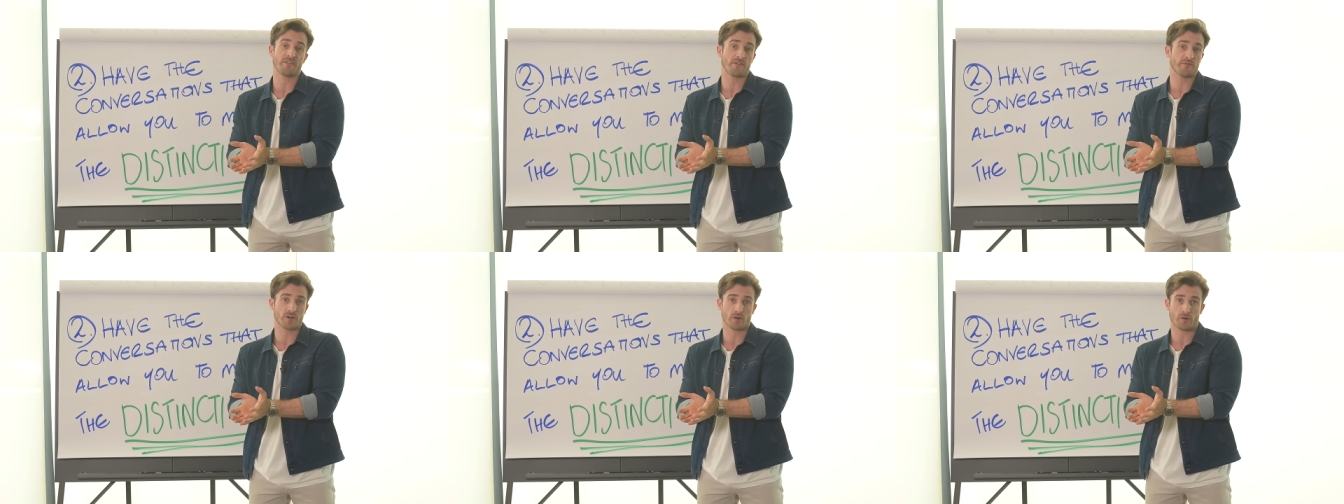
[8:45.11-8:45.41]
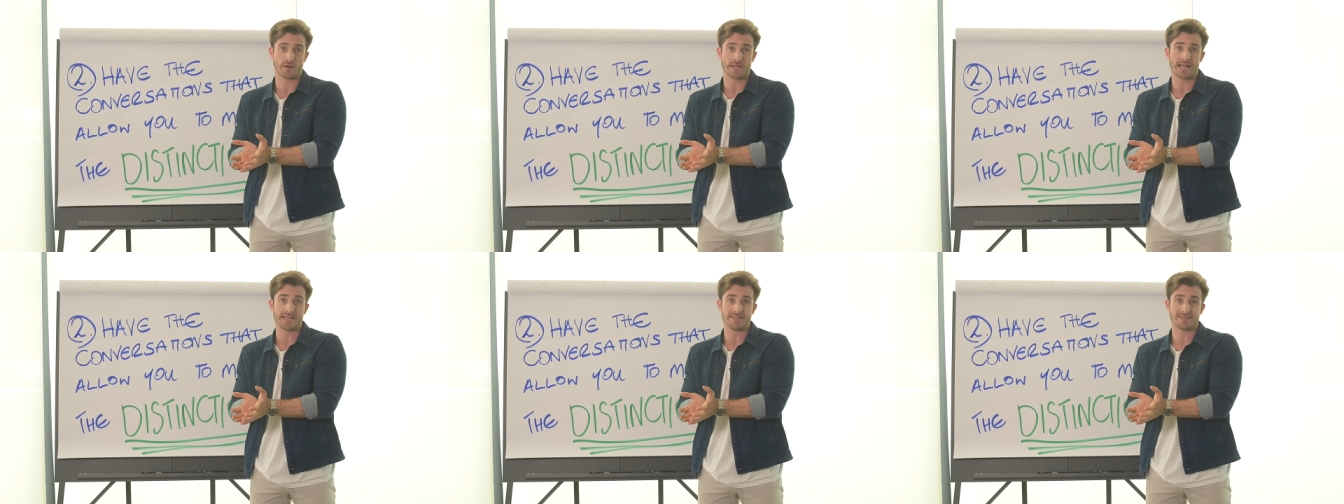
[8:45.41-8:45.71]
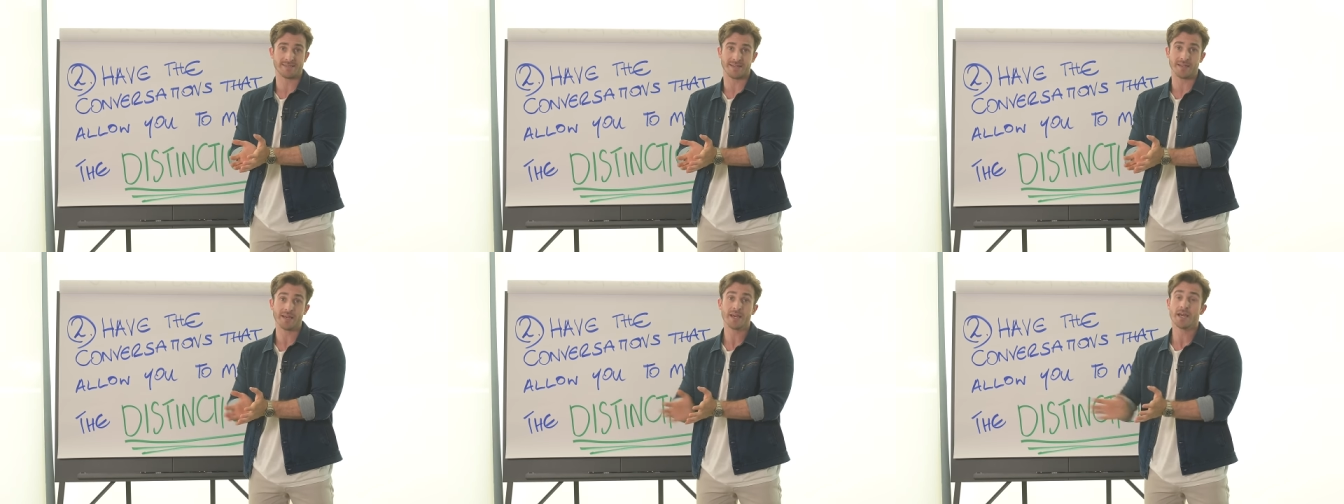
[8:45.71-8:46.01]
I've ever
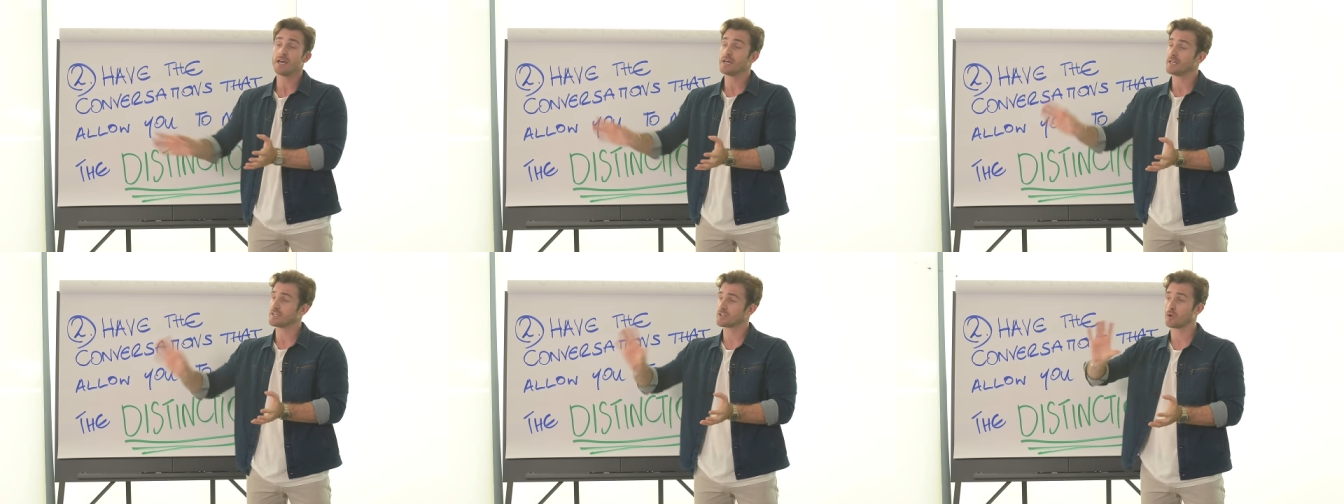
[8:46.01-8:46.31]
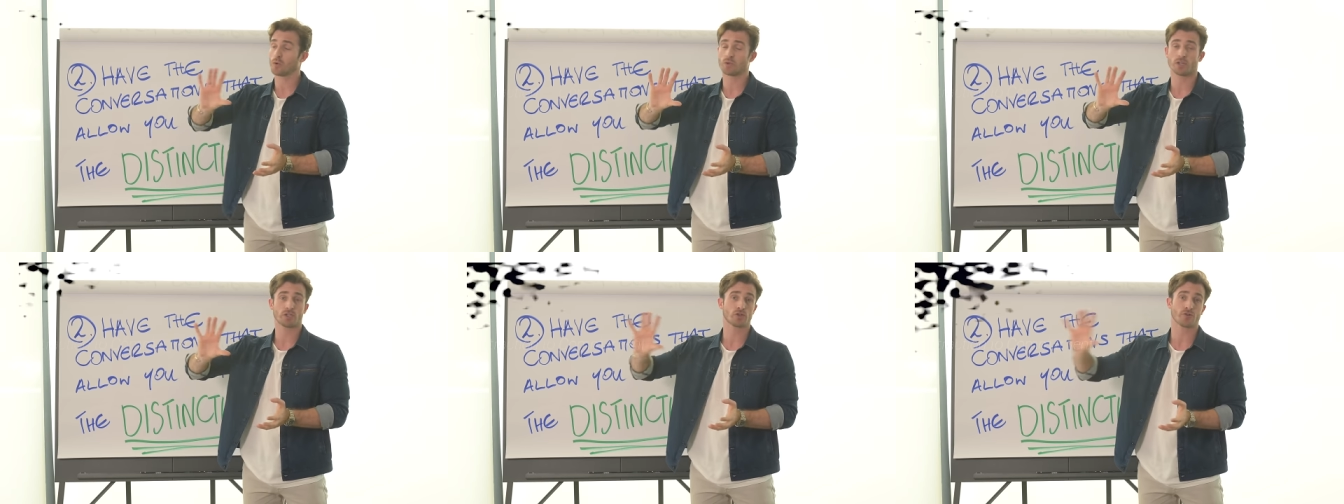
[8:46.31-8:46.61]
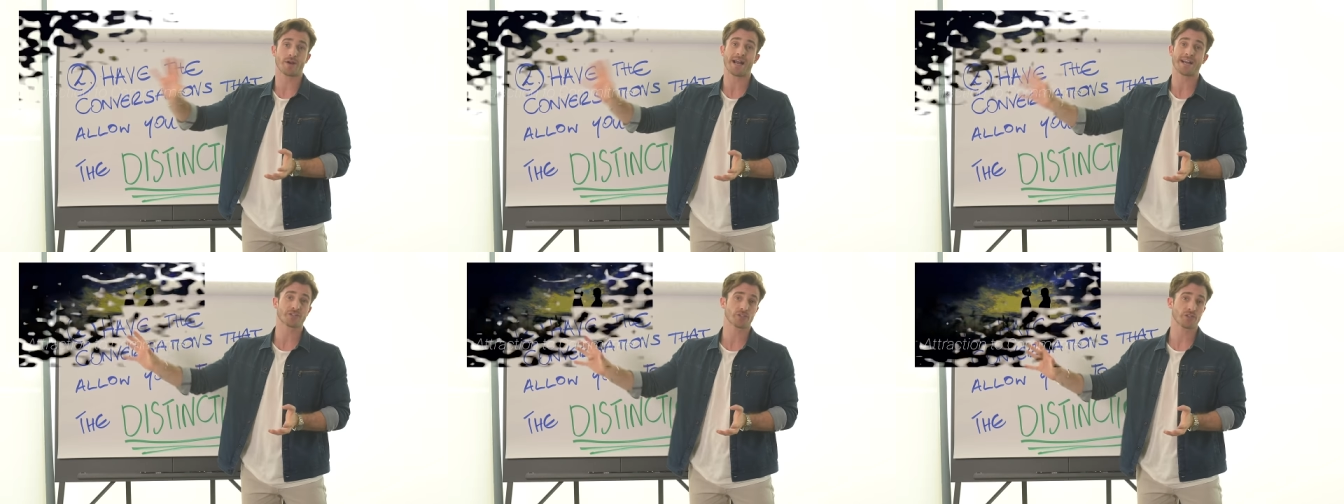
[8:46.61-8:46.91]
created. It's called
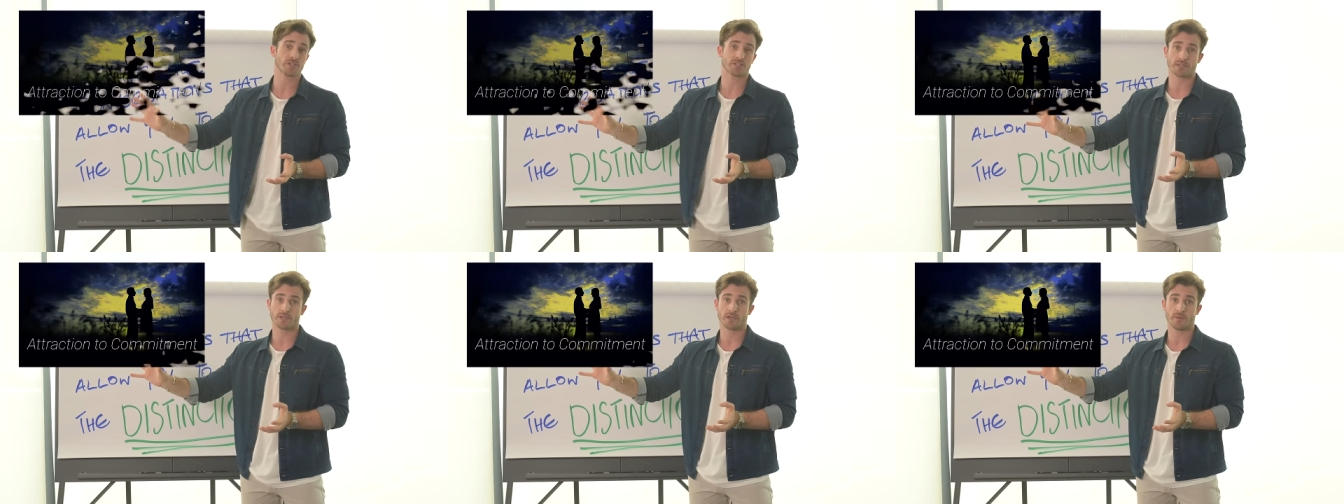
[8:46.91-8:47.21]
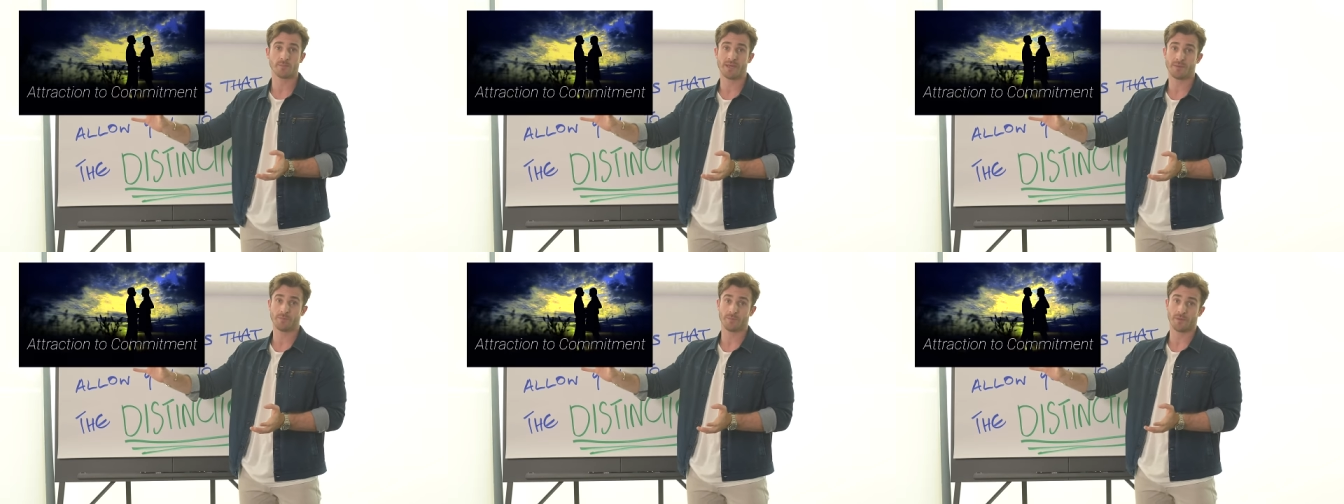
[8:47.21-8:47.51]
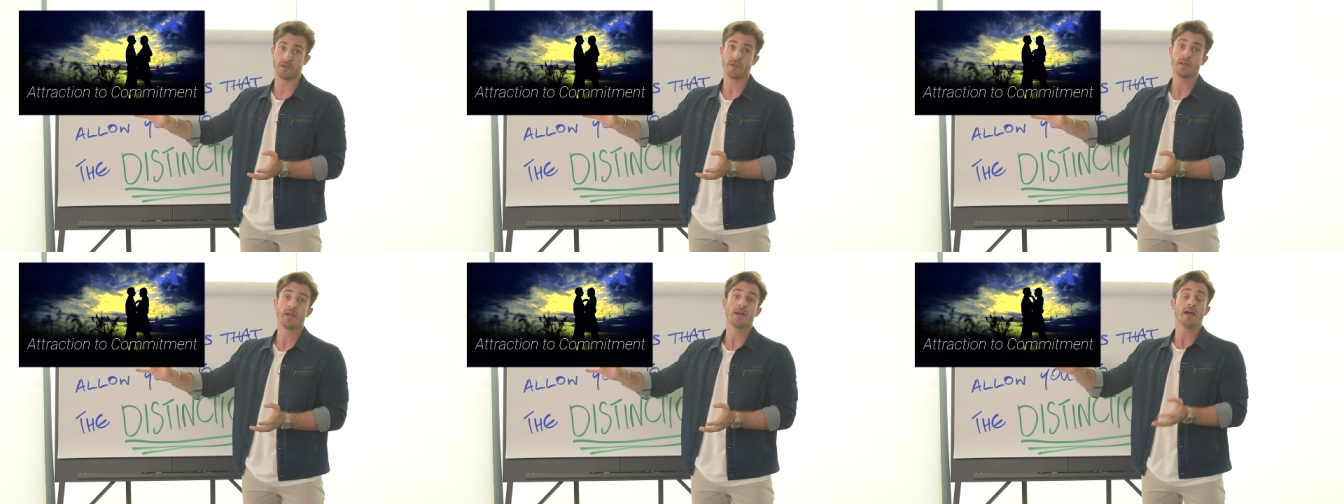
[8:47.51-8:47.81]
Attraction to
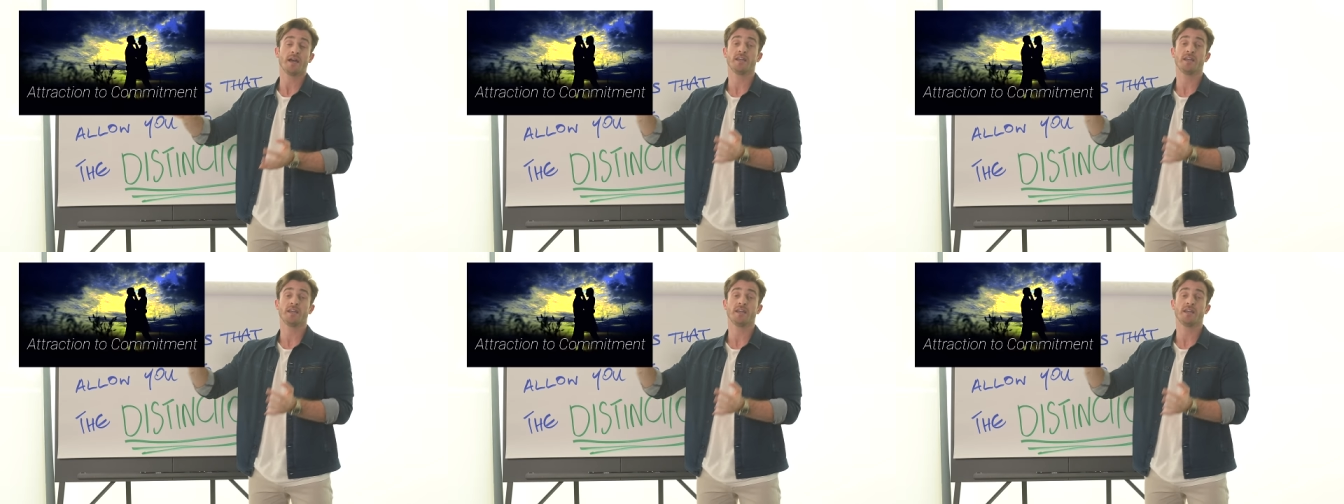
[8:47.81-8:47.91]
Commitment.